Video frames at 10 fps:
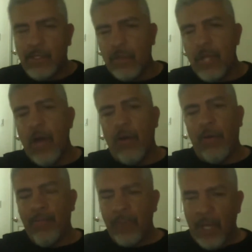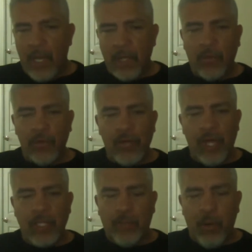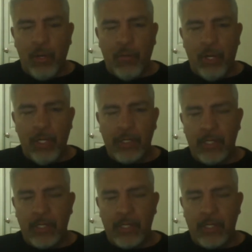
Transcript: So now Antonio and I spoke about it.